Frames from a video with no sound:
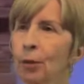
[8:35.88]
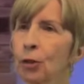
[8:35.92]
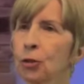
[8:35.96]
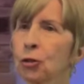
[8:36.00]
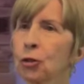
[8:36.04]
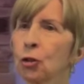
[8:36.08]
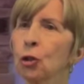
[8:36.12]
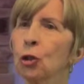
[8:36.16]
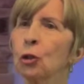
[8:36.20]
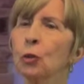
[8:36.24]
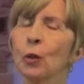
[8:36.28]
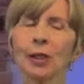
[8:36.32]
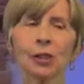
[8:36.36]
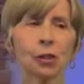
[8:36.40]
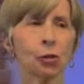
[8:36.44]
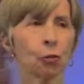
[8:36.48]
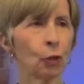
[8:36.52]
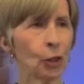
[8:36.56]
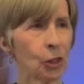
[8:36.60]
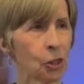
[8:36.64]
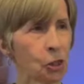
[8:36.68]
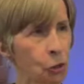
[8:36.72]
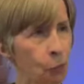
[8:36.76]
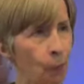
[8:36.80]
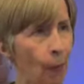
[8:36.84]
Number two
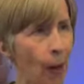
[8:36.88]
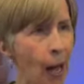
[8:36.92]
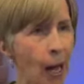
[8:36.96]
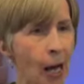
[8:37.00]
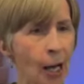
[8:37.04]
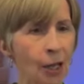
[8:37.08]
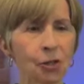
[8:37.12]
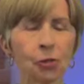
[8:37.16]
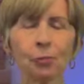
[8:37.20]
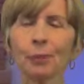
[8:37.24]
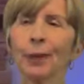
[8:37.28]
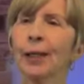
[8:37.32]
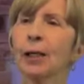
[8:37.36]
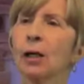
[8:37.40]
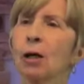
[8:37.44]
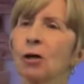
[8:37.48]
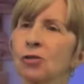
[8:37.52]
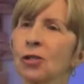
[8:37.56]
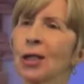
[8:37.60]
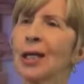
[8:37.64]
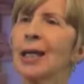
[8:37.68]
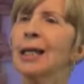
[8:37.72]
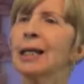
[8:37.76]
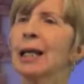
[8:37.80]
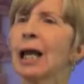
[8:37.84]
was response.
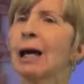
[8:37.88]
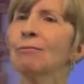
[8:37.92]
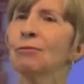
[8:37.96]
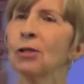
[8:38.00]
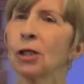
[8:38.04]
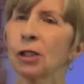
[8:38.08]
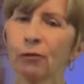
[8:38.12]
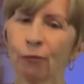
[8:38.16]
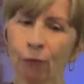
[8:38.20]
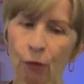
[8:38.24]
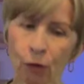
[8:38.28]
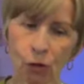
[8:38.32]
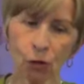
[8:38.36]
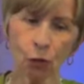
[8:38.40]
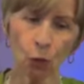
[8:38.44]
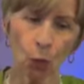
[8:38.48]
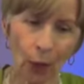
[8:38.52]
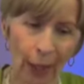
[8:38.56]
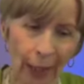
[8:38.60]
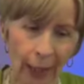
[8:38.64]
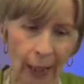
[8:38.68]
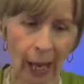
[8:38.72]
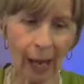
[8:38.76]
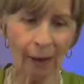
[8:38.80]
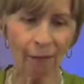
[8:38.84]
Because He loved us
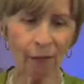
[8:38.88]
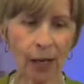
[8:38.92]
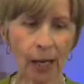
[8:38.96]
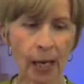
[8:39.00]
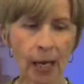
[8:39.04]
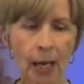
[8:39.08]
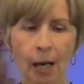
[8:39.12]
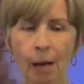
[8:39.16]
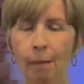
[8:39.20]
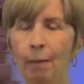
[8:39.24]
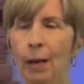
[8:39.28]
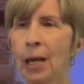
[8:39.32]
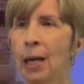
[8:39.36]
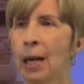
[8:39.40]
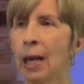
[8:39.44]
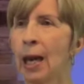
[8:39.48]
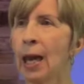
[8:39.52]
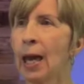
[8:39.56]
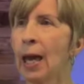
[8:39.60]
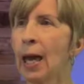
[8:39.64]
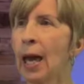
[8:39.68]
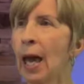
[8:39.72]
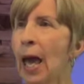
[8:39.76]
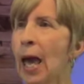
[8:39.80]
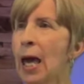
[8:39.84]
first, we love Him,
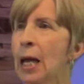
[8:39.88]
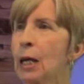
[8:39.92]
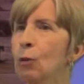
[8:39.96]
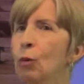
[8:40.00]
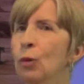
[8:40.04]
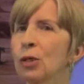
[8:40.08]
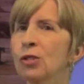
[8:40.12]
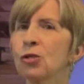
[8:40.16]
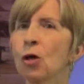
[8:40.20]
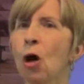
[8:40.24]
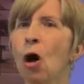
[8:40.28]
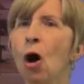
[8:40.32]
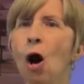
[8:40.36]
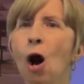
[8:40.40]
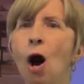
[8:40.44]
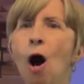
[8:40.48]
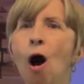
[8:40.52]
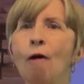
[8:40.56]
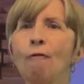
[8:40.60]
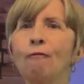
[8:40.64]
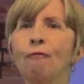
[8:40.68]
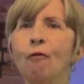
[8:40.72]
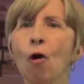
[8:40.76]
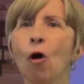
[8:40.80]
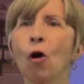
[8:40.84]
and it was
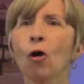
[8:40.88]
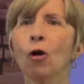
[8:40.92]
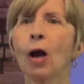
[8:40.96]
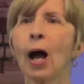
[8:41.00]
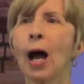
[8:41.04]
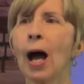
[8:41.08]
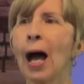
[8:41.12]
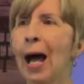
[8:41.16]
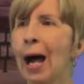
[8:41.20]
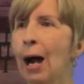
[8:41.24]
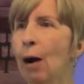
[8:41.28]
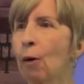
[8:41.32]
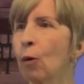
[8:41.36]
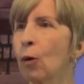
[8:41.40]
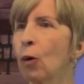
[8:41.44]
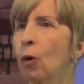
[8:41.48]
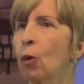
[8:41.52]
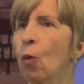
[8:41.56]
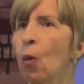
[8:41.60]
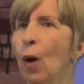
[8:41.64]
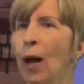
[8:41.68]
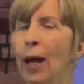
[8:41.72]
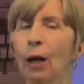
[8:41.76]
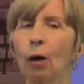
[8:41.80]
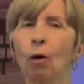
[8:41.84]
all for
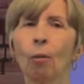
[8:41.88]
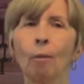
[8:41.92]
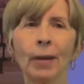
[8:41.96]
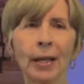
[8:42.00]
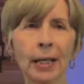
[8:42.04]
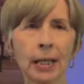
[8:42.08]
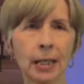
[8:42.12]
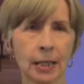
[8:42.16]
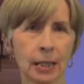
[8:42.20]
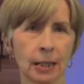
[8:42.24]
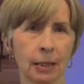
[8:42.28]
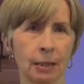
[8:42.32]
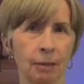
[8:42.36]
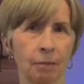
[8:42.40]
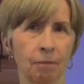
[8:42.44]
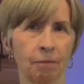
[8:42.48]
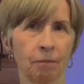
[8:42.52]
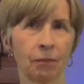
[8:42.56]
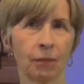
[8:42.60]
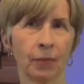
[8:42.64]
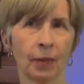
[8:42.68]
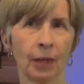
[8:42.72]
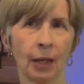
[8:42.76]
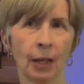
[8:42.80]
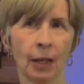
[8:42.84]
our well-being.
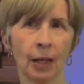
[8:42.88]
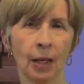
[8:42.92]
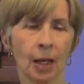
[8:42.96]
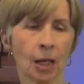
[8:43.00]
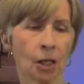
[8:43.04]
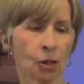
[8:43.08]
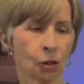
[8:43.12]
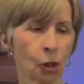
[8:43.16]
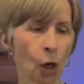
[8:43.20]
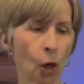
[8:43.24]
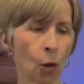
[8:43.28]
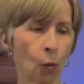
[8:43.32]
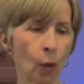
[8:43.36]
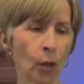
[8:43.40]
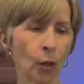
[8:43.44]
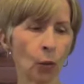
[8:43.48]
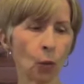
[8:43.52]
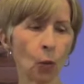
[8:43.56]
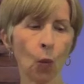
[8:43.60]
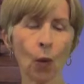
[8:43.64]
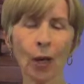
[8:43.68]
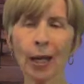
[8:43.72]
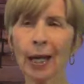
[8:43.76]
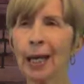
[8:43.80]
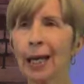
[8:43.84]
So
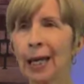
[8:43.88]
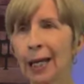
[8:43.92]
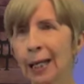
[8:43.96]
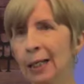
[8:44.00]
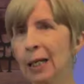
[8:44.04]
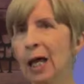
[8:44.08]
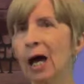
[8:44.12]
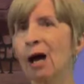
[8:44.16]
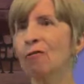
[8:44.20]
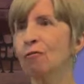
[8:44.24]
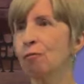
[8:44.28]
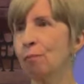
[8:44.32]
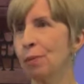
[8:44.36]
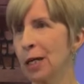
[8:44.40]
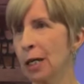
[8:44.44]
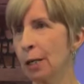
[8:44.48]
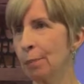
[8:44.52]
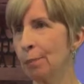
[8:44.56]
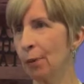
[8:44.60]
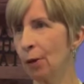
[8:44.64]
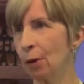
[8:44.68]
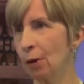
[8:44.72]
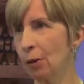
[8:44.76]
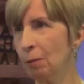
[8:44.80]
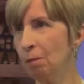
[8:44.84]
when we love
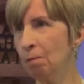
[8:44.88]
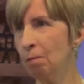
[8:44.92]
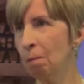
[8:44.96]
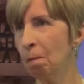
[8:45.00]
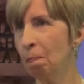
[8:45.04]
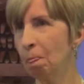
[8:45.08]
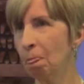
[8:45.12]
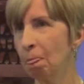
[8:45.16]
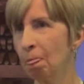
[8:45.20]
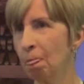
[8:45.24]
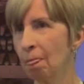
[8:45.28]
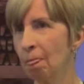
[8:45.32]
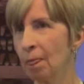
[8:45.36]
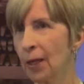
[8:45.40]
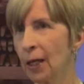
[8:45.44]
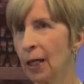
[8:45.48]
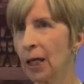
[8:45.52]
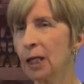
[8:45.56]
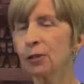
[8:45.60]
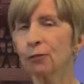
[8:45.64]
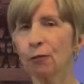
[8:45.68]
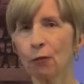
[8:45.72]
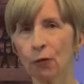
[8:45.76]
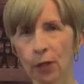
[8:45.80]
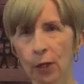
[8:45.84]
people,
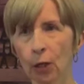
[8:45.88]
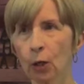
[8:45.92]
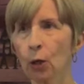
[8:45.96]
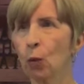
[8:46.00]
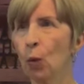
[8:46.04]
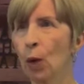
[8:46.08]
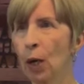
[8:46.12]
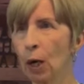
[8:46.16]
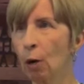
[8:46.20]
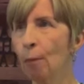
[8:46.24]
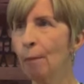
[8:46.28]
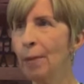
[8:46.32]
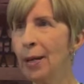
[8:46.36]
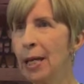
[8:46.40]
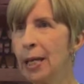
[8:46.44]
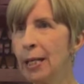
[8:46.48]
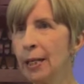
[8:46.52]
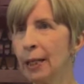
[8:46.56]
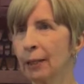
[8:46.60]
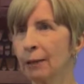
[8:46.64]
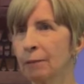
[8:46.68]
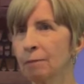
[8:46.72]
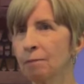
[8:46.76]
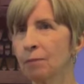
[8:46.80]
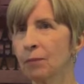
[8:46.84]
it's for their
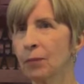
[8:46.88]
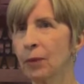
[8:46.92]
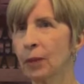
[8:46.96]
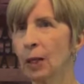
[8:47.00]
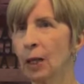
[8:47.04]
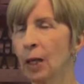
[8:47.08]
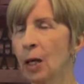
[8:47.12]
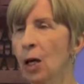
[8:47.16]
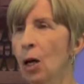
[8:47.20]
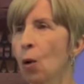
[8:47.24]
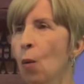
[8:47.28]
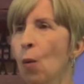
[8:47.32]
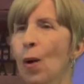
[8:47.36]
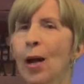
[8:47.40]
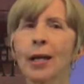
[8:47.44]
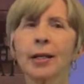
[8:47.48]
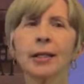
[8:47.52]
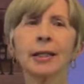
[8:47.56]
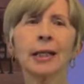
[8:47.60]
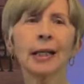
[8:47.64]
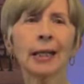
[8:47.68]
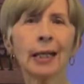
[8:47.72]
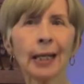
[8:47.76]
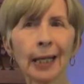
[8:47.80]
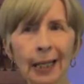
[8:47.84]
well-being.
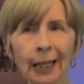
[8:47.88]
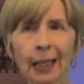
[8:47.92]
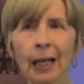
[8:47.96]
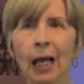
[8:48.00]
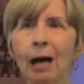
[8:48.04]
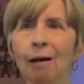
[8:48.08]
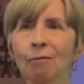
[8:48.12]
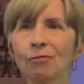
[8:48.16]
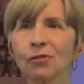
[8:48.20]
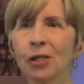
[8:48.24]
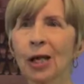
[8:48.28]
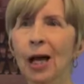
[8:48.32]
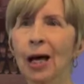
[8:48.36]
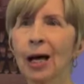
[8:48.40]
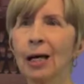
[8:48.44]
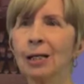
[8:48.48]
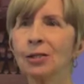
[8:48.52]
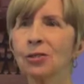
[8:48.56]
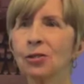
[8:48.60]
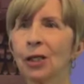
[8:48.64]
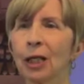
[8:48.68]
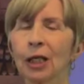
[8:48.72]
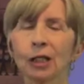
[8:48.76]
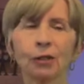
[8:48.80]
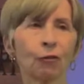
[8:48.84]
When He loves
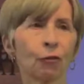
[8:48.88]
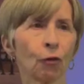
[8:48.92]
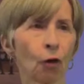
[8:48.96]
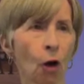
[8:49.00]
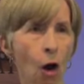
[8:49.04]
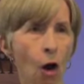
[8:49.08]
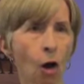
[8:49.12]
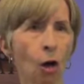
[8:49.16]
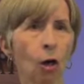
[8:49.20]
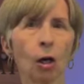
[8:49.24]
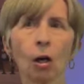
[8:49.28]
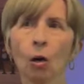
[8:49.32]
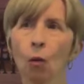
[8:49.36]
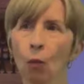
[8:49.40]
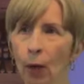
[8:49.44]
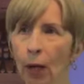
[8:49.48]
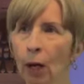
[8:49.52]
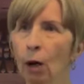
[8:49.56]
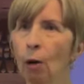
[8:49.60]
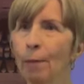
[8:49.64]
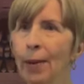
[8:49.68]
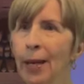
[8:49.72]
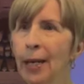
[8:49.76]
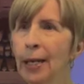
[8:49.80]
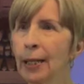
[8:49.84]
us, it's for our
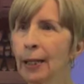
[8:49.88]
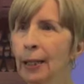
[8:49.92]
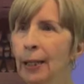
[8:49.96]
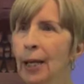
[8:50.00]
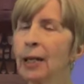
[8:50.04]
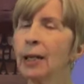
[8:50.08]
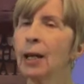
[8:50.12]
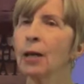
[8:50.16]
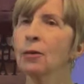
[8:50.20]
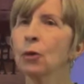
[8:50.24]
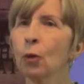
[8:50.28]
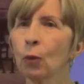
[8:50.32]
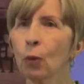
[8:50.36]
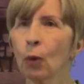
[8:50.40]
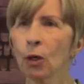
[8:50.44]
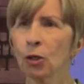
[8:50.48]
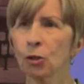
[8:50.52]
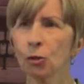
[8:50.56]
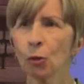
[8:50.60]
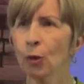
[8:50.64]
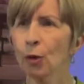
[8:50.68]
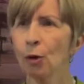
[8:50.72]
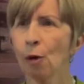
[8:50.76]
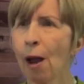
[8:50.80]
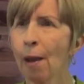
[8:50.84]
well-being. In other
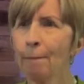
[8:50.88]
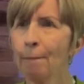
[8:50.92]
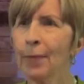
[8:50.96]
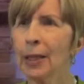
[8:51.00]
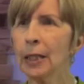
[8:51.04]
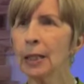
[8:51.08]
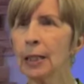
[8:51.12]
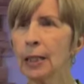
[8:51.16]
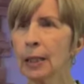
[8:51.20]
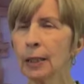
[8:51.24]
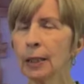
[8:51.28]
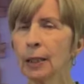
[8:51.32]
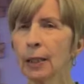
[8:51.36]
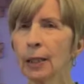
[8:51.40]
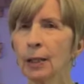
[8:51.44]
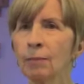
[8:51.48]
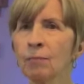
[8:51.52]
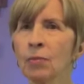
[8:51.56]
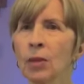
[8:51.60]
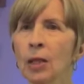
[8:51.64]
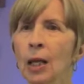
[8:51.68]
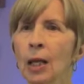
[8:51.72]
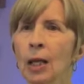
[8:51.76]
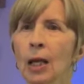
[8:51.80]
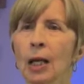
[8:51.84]
words, what do I mean?
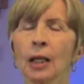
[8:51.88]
